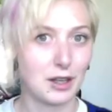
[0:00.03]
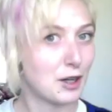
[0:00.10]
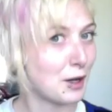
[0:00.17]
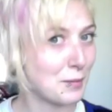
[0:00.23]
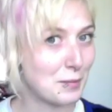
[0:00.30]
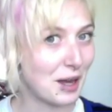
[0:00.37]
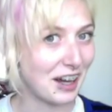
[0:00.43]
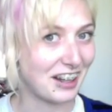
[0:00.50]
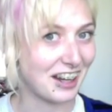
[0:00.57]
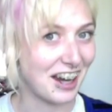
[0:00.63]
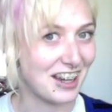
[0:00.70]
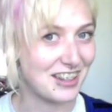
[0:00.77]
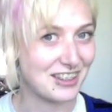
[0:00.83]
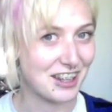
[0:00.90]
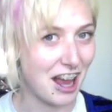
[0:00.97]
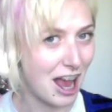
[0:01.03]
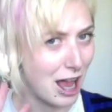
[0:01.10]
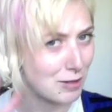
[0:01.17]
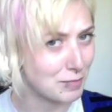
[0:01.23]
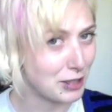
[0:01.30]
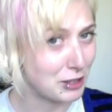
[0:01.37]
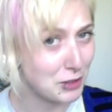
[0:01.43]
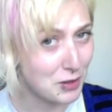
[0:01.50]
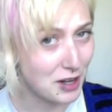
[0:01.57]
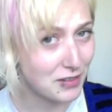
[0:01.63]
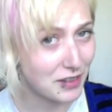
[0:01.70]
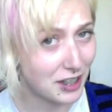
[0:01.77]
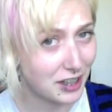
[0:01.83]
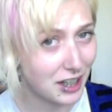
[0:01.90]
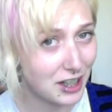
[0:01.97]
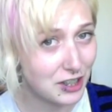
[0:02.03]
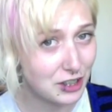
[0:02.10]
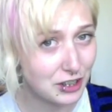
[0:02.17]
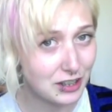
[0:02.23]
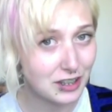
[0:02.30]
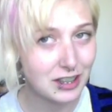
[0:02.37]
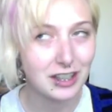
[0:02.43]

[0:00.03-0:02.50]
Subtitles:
I'm back, guys. I had my 2-week vacation.